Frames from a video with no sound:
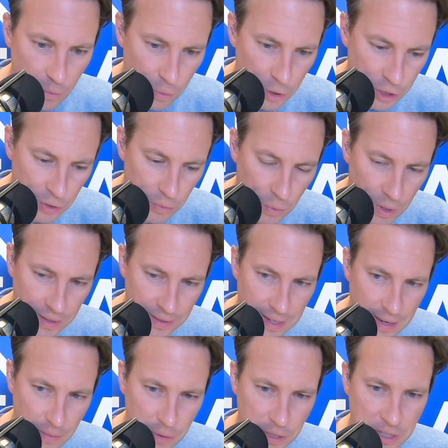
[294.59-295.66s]
would you want
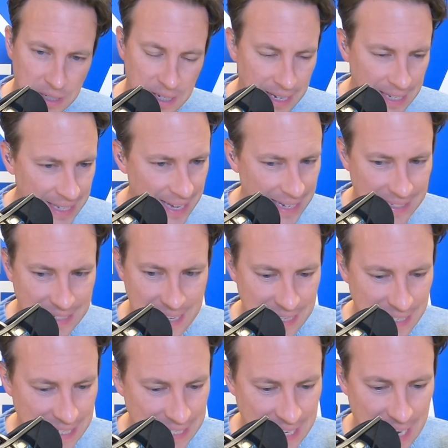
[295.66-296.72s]
that? Would you say, yes,
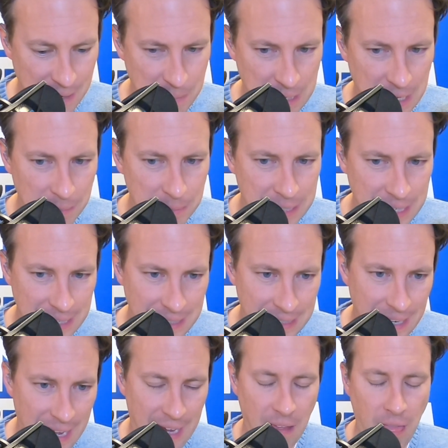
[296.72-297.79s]
Ken, sign me up
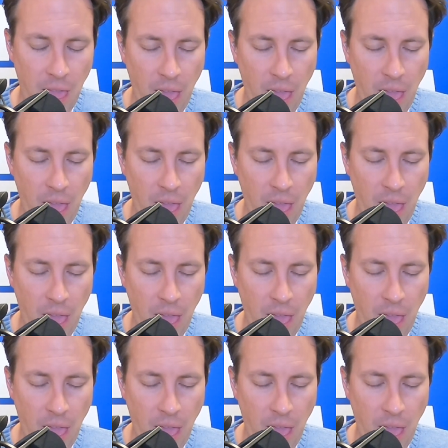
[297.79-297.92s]
today?